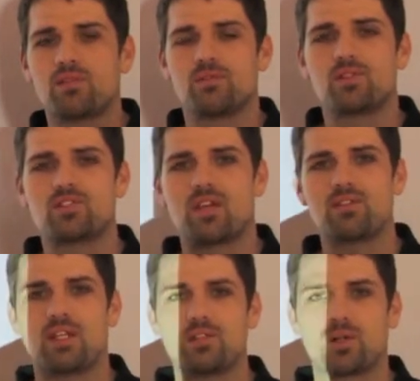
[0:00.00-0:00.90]
of your
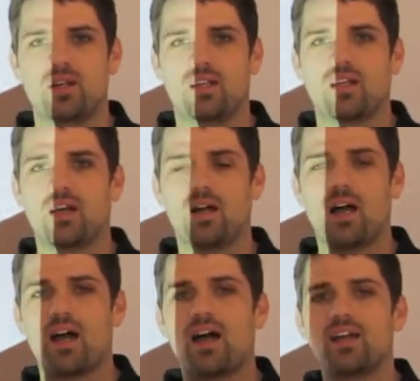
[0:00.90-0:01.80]
7-day training.
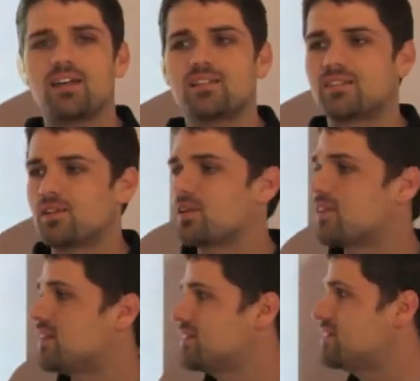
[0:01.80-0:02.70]
I consider
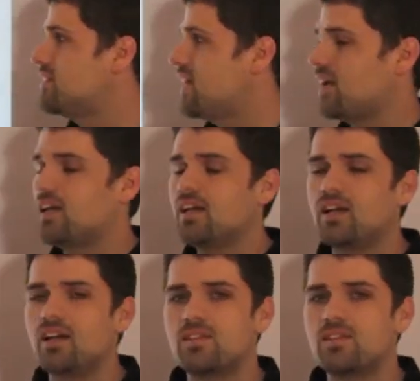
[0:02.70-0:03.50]
this day